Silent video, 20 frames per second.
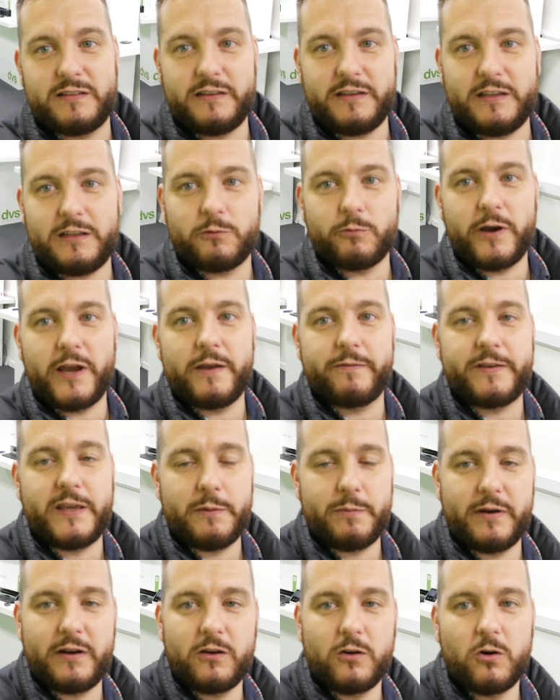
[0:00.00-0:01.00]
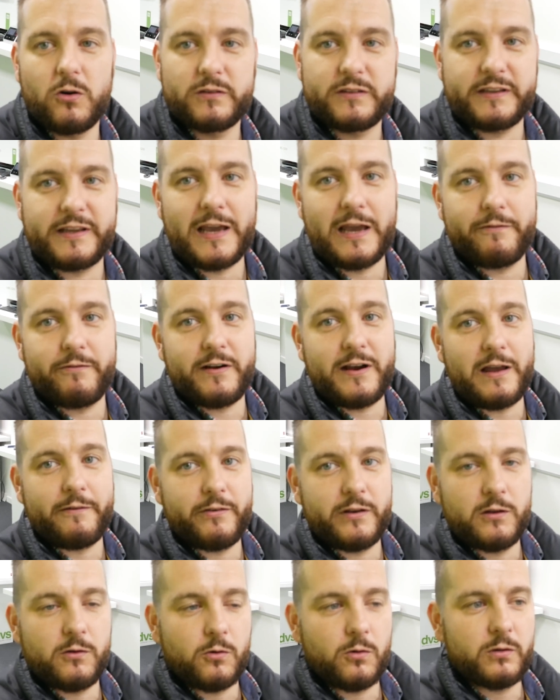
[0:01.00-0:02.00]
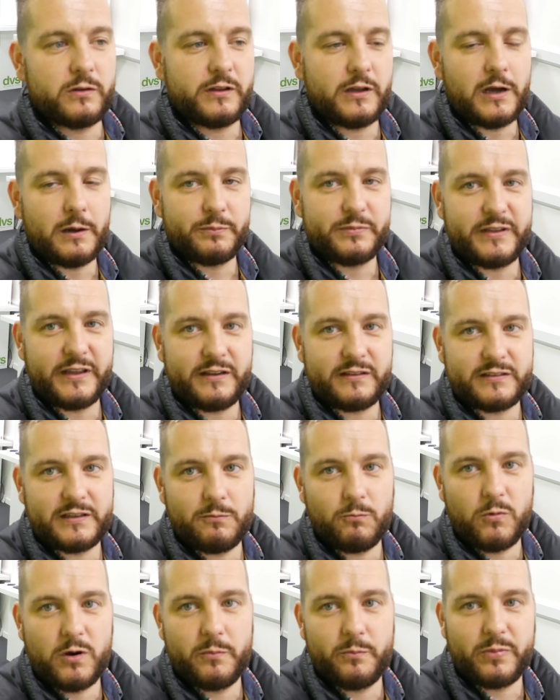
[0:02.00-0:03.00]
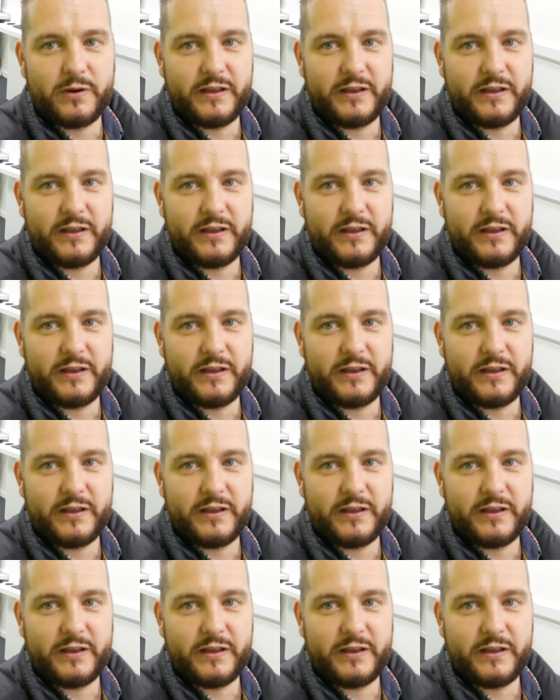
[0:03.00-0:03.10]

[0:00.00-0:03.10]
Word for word: neat way of keeping it all together and having all the updates in one